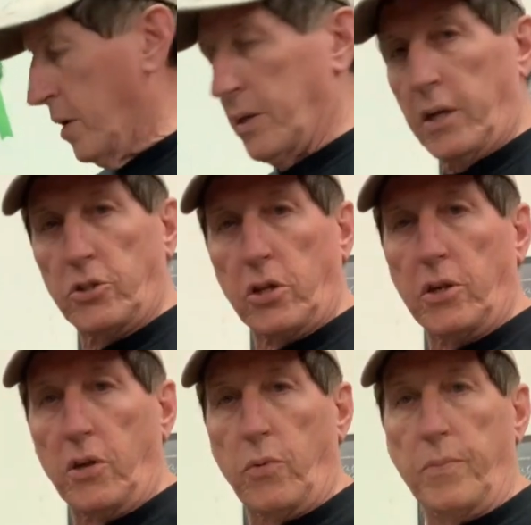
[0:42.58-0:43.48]
I took the
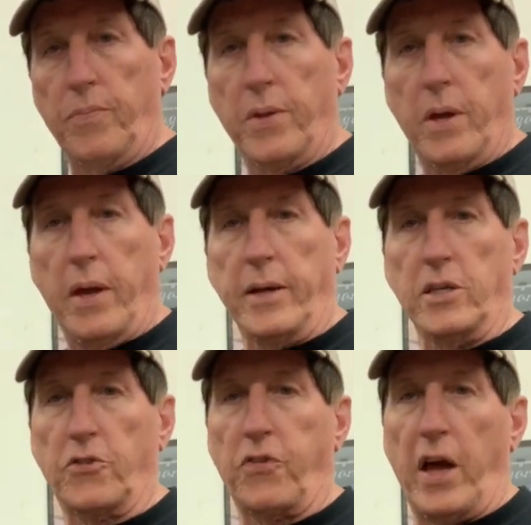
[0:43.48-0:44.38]
other one and
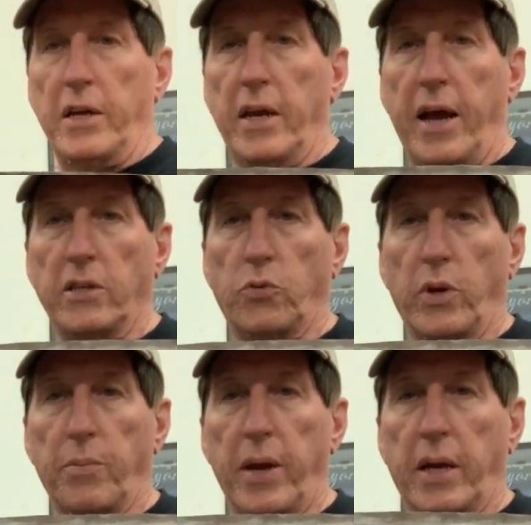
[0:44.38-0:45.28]
just flattened it out so we
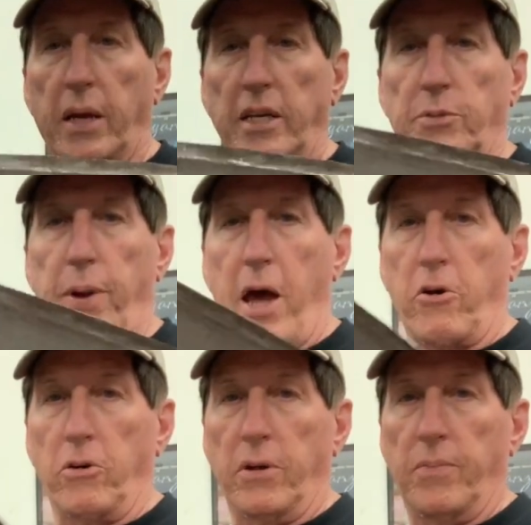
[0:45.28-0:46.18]
can make a nice
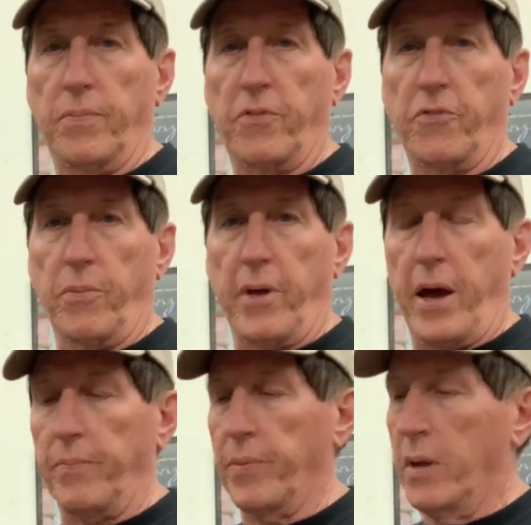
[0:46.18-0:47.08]
pattern from
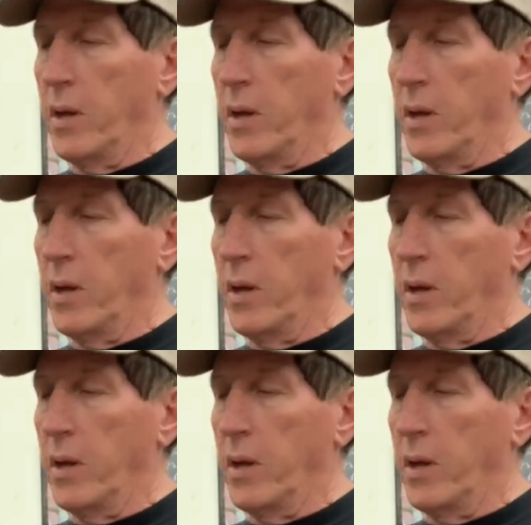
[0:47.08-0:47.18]
that.